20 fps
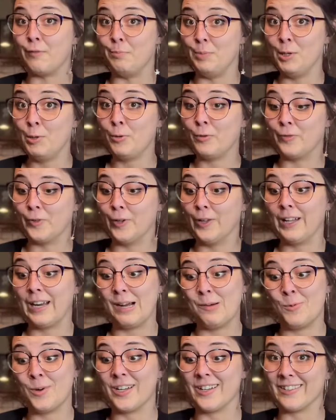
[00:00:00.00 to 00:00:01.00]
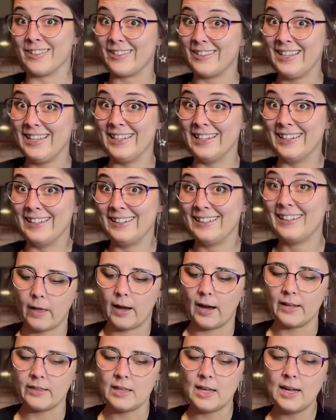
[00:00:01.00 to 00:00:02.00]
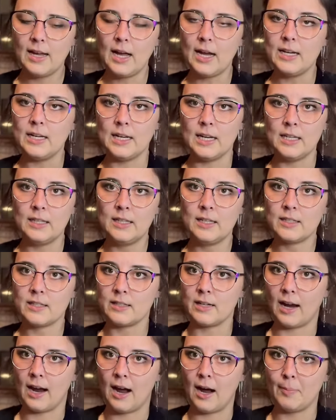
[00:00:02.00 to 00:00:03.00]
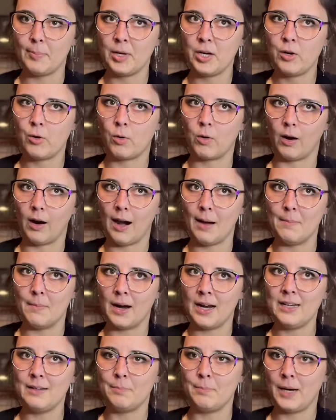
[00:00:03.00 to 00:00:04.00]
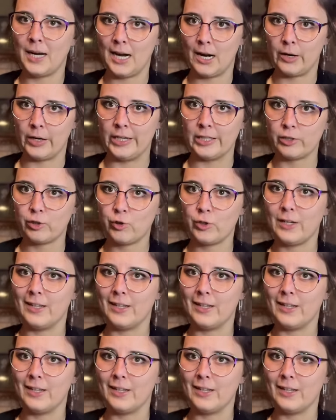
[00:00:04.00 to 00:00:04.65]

of beautiful and I want to see it, I think I need this to happen or I might perish.